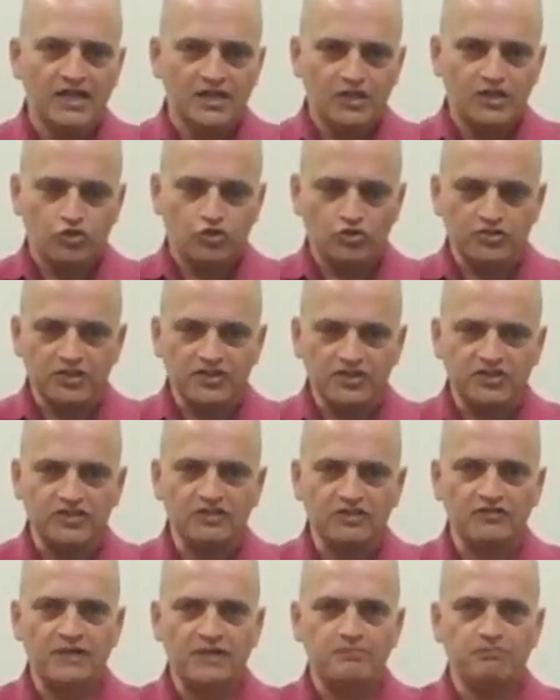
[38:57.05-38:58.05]
So this is a
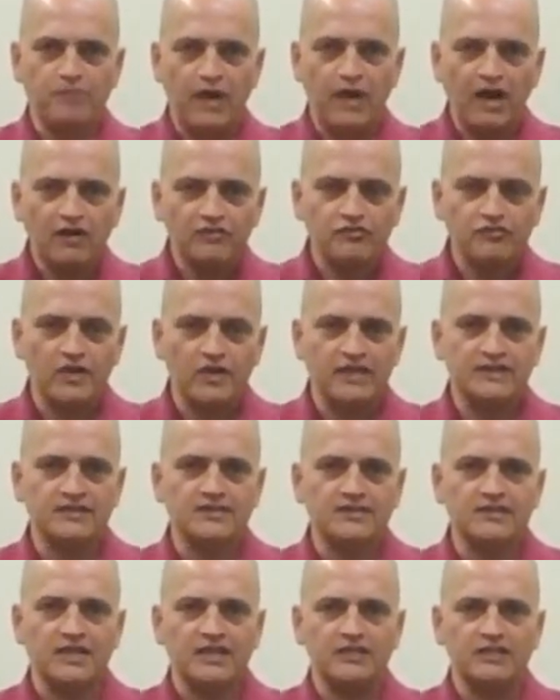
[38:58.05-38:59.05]
very powerful
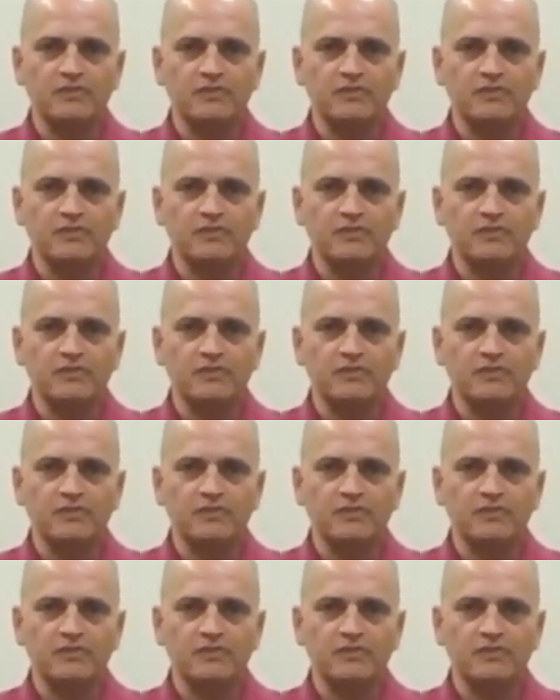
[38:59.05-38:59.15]
exercise.